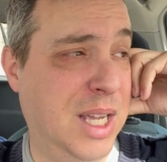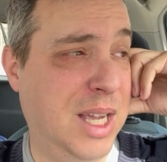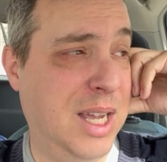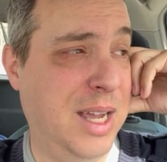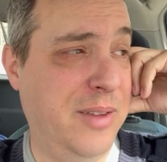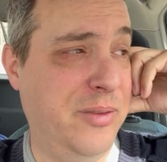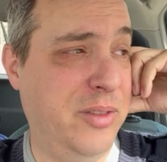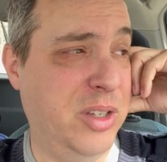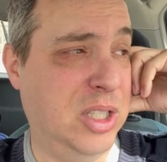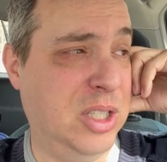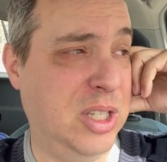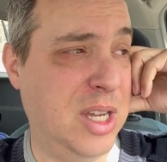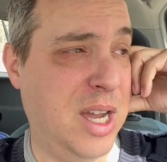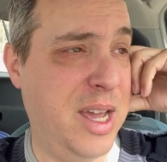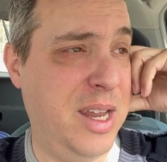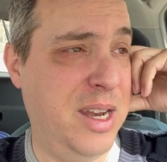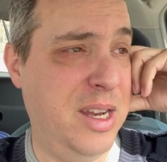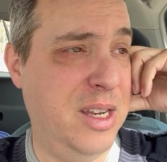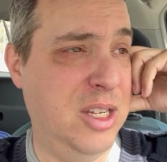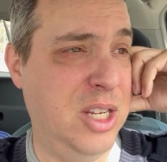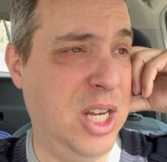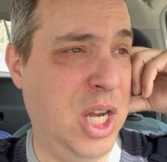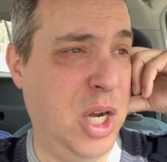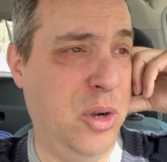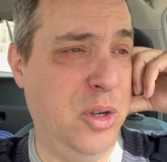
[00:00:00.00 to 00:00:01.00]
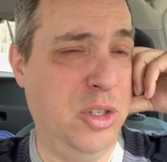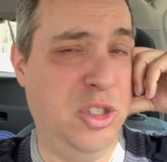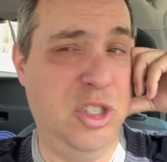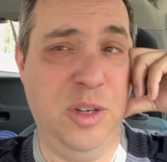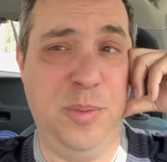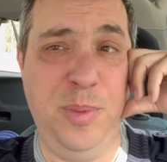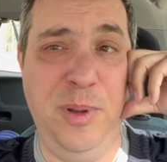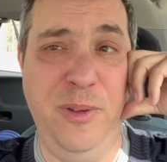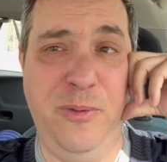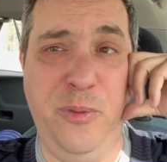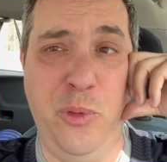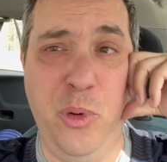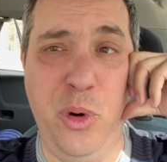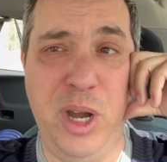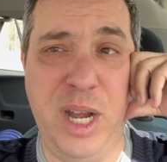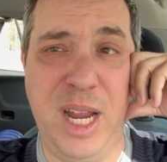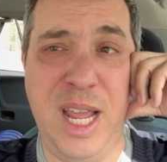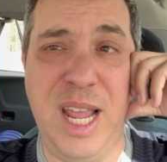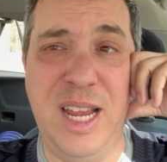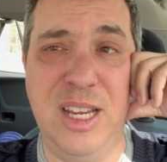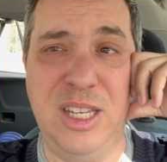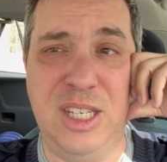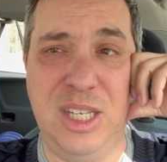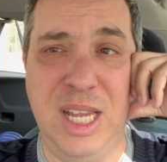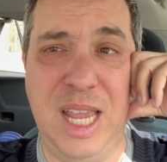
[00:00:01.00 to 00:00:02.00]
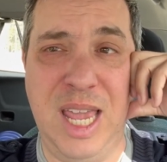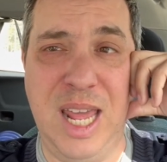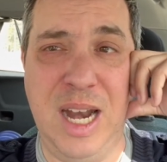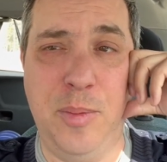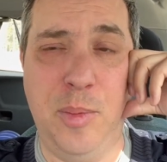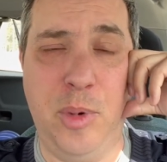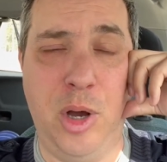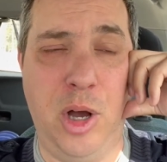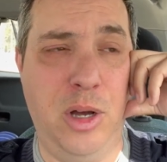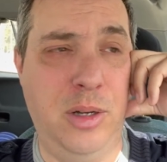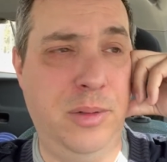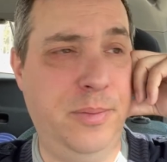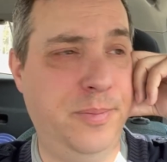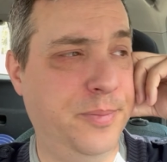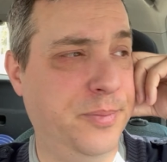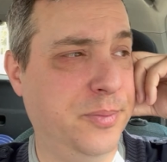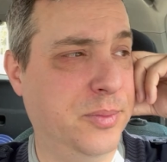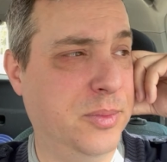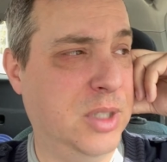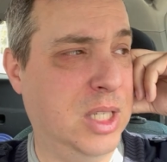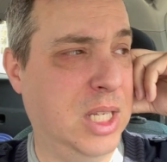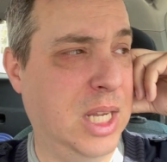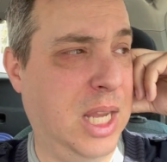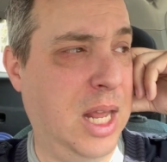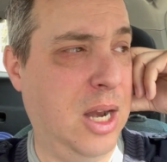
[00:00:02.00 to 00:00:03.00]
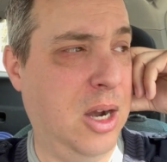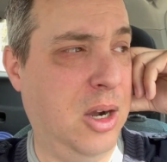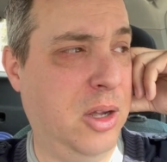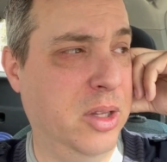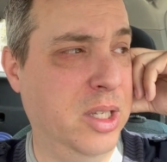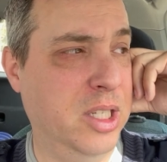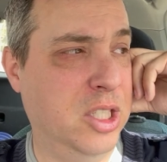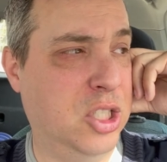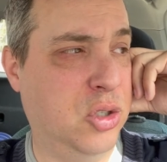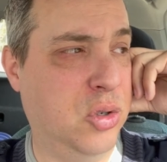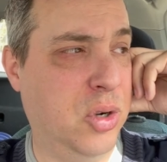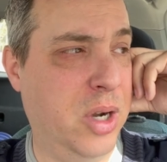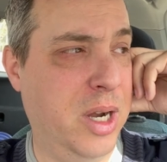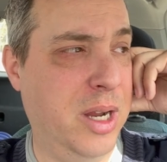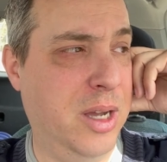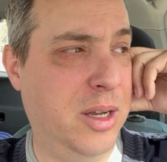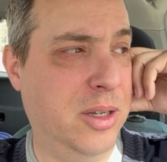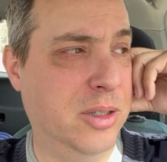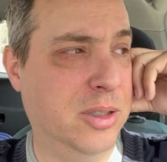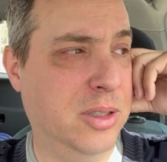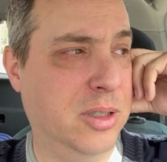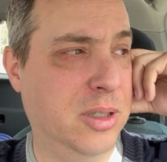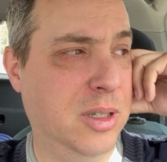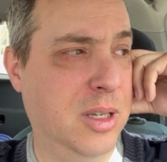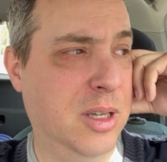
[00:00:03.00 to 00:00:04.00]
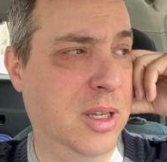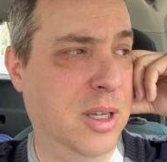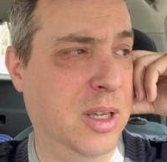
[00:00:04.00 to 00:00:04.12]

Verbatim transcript: decided, you know, it took me 4 days to get them all, to get all these trails.